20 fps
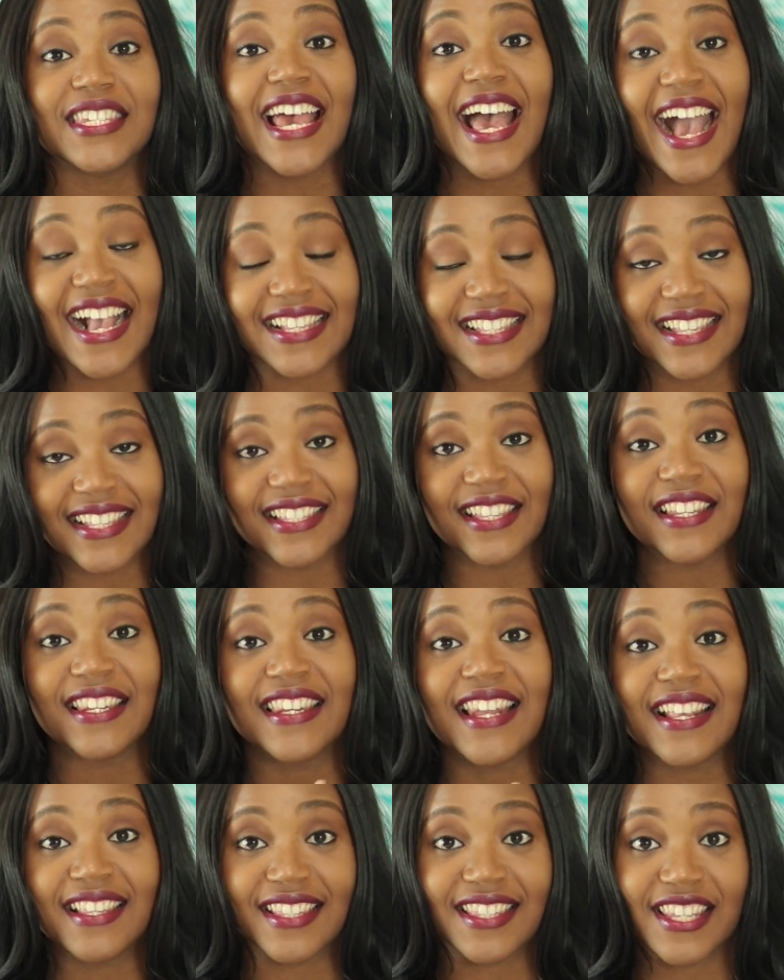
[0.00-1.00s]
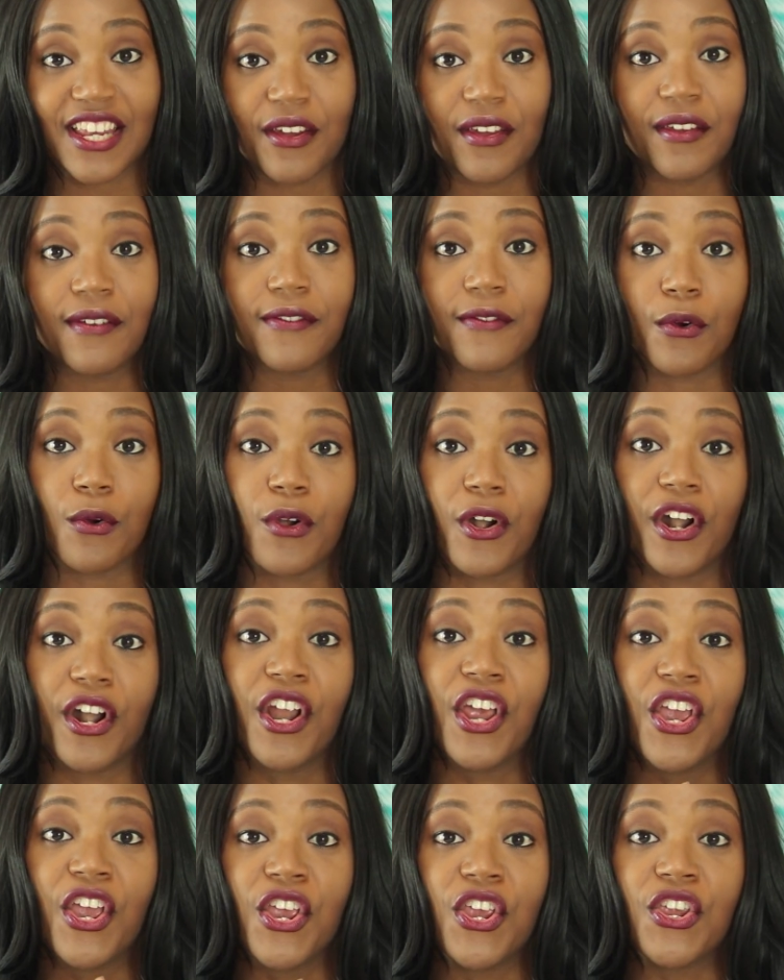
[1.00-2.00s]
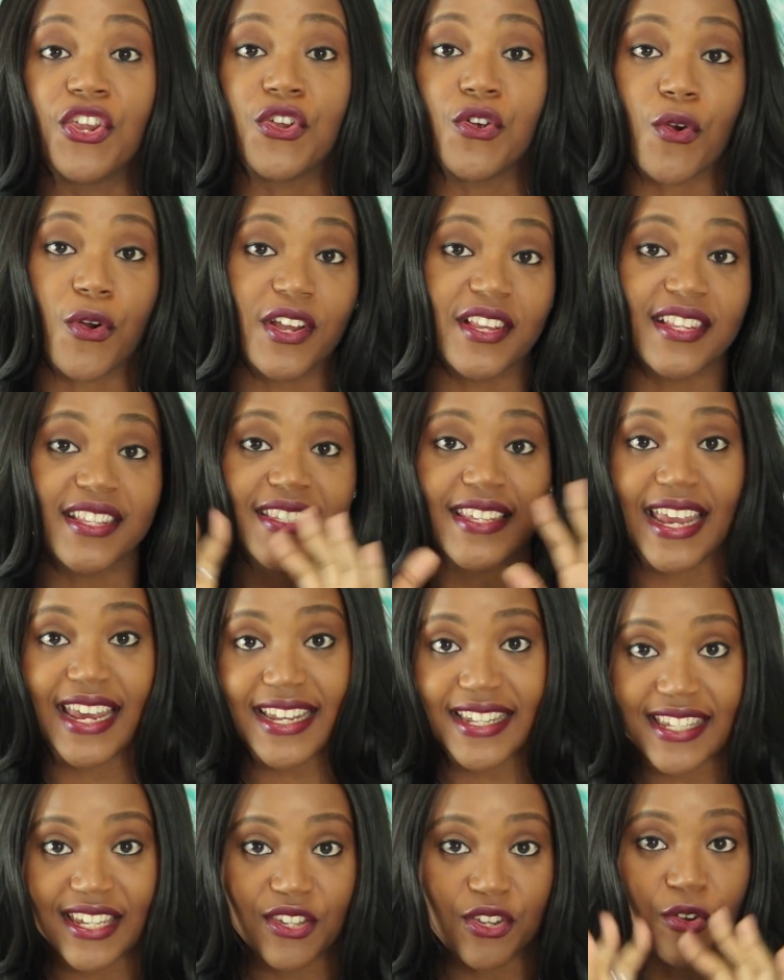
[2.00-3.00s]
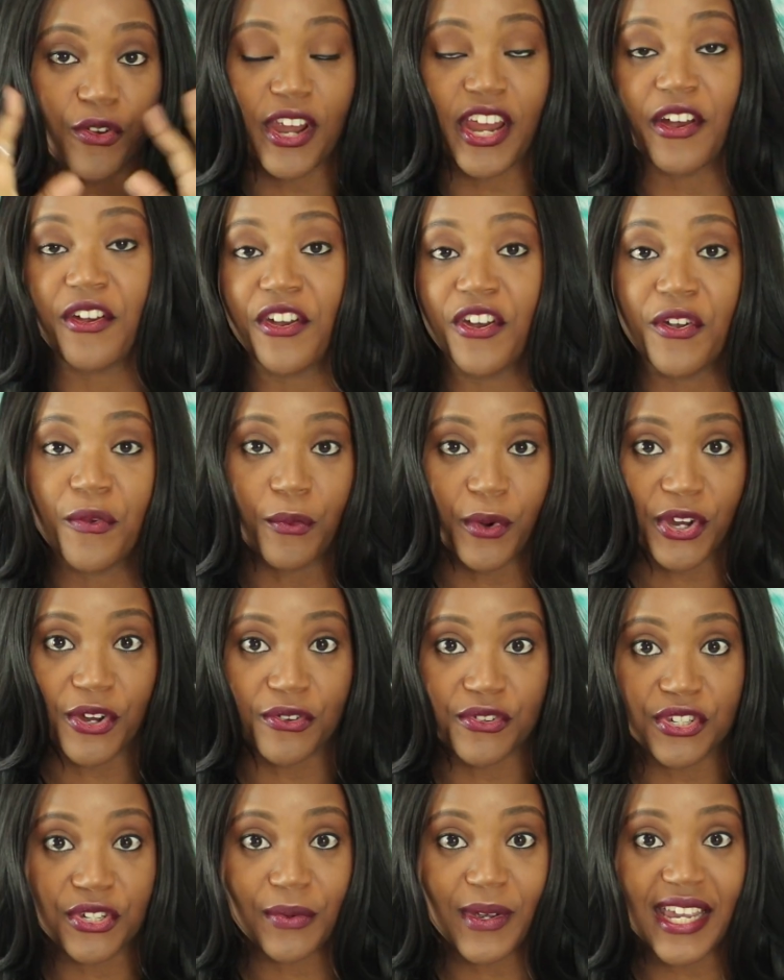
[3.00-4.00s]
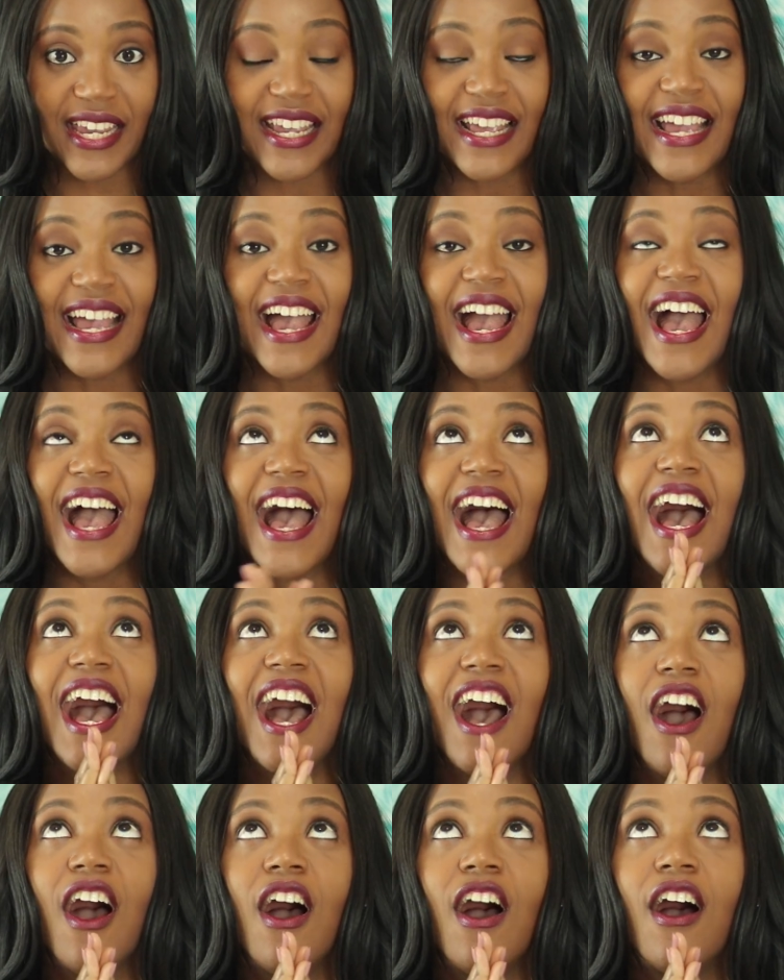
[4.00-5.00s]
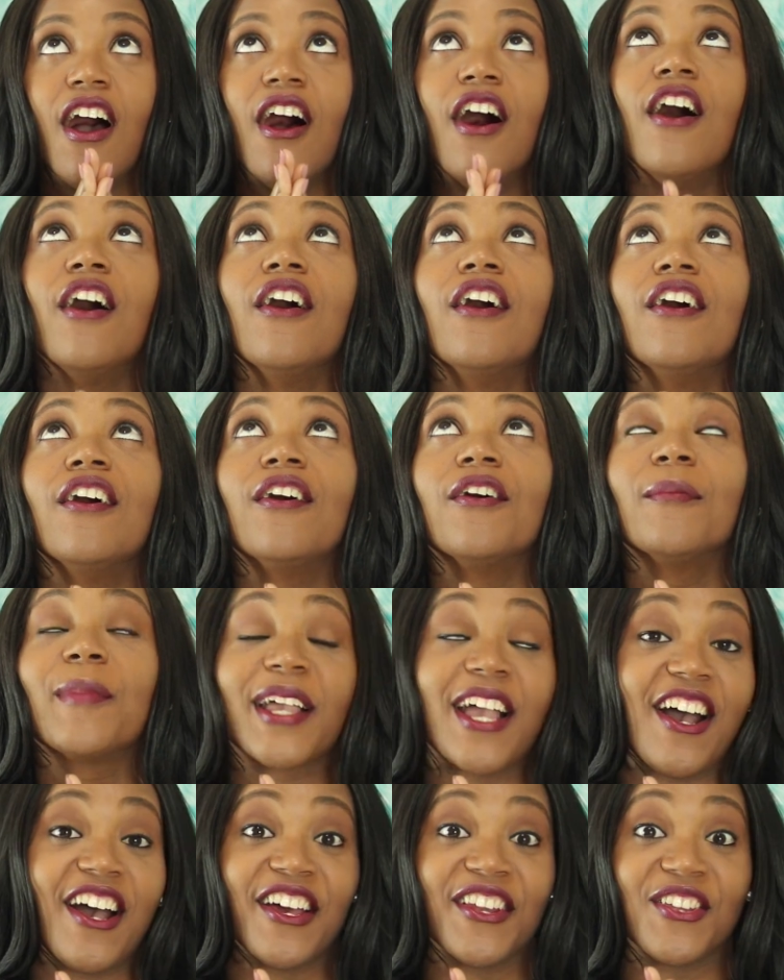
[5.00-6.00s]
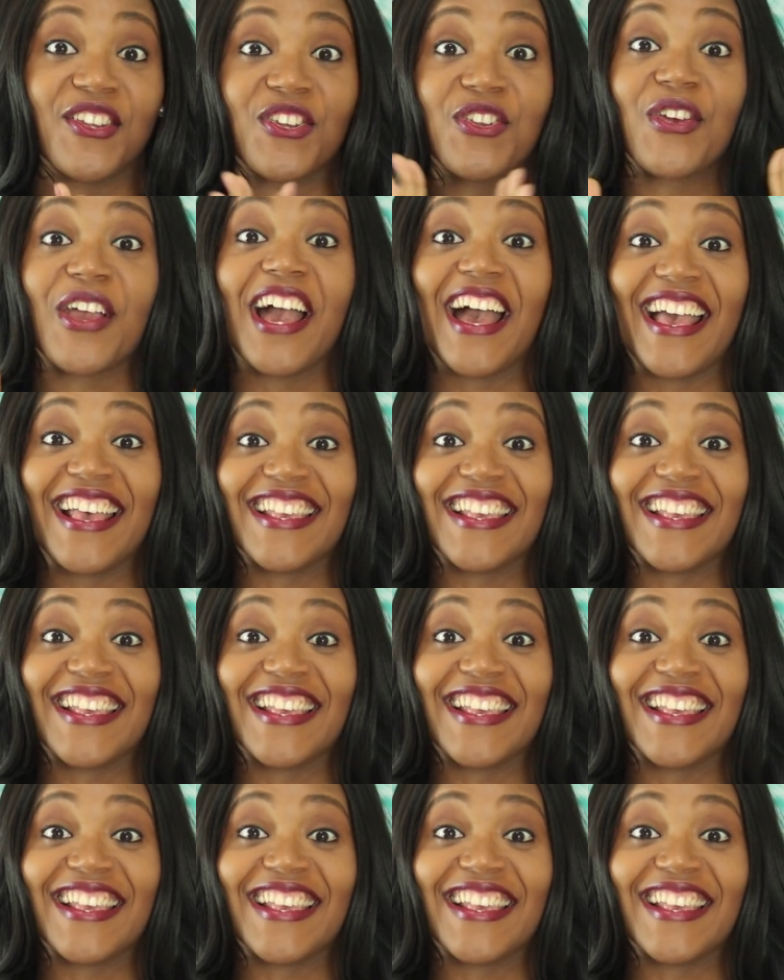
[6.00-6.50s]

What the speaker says: the taxes necessary for your state and your area and what you're doing. Oh my God, you